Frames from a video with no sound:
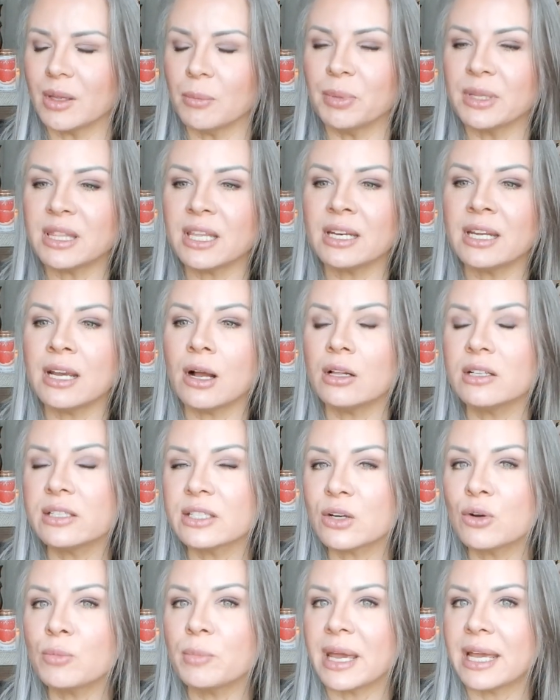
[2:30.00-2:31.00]
but that he
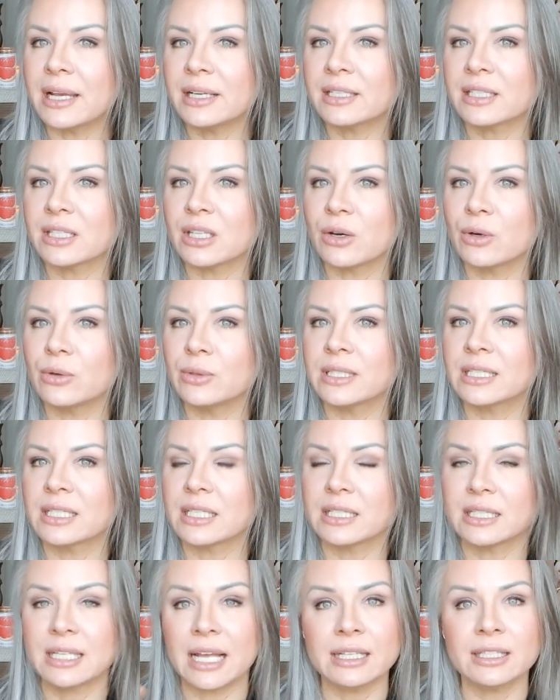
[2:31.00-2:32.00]
also makes
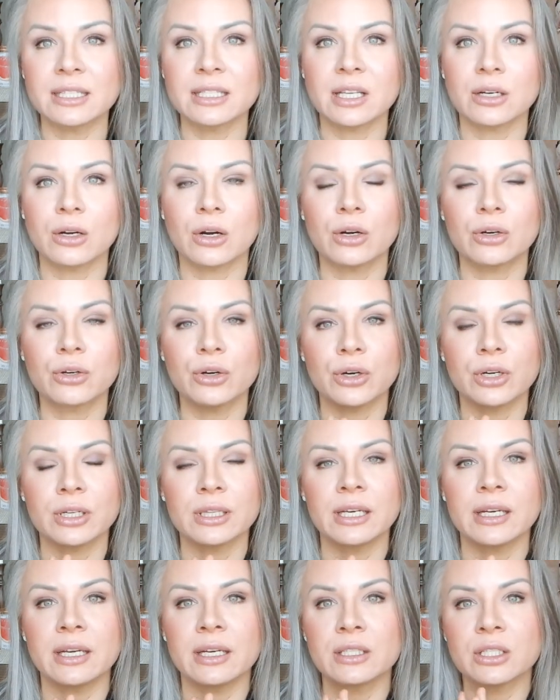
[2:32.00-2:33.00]
those scents that are
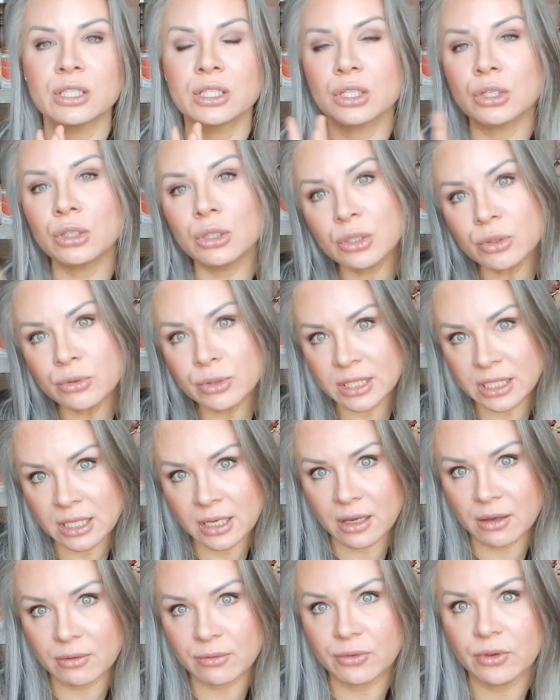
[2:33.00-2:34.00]
currently
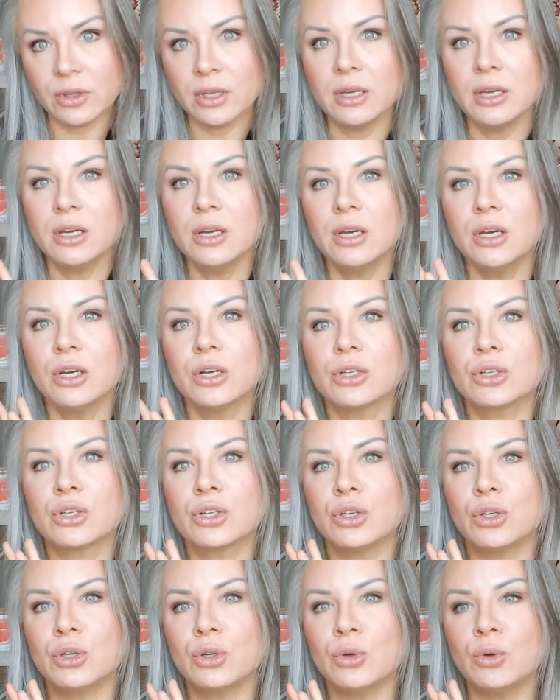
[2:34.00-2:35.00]
exclusive
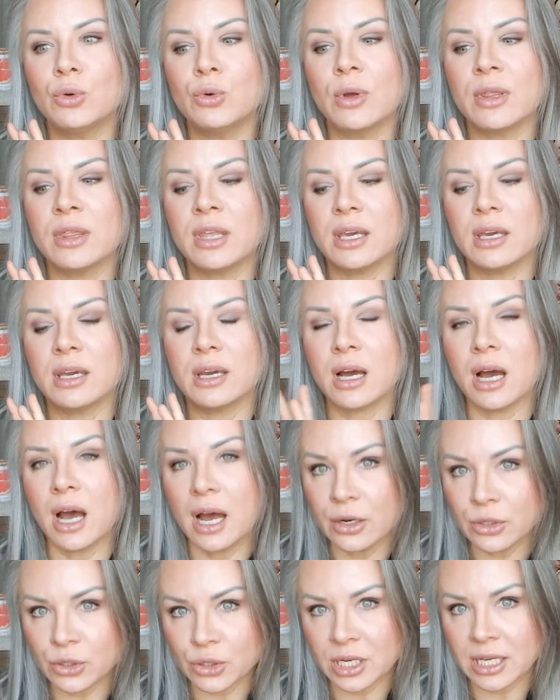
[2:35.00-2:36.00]
to the
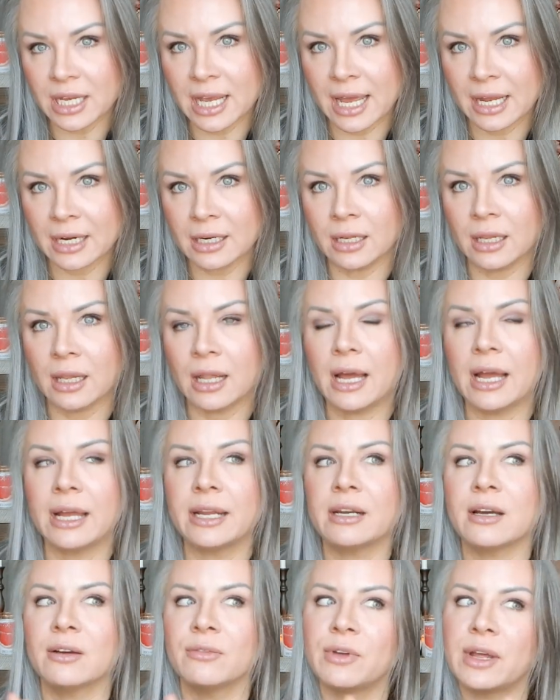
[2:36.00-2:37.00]
country candle
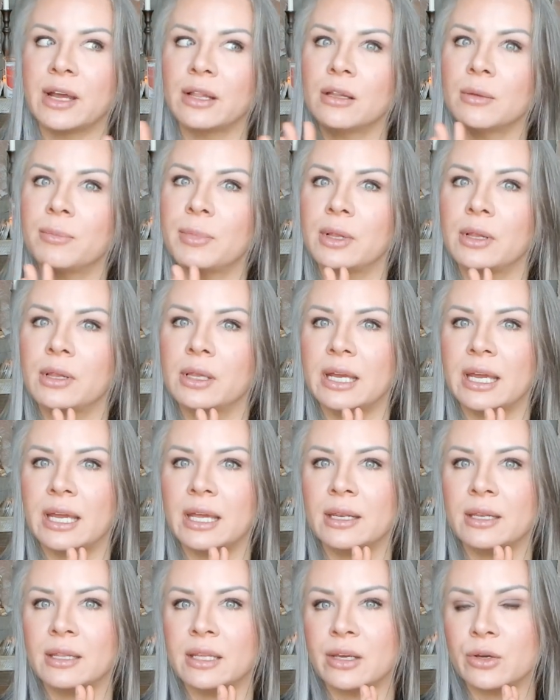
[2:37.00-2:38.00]
line available
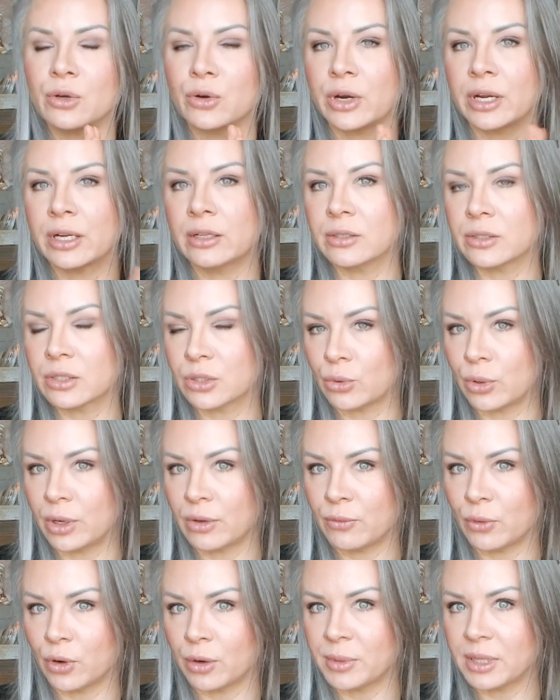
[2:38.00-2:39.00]
in the Kringle
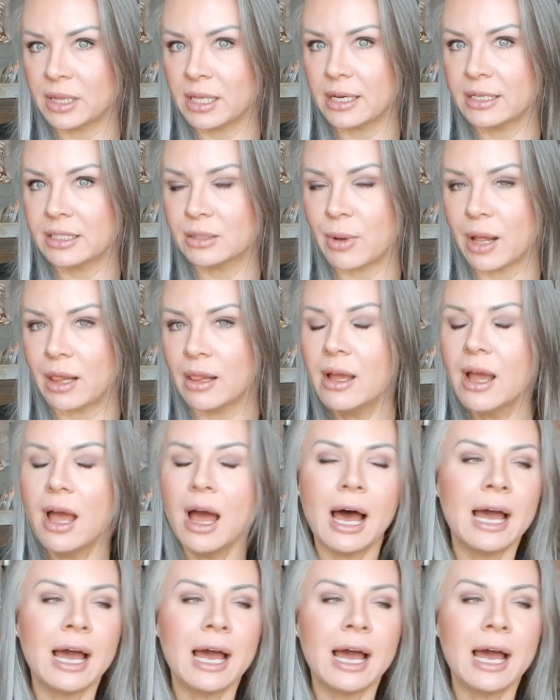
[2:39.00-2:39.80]
soy formula as well.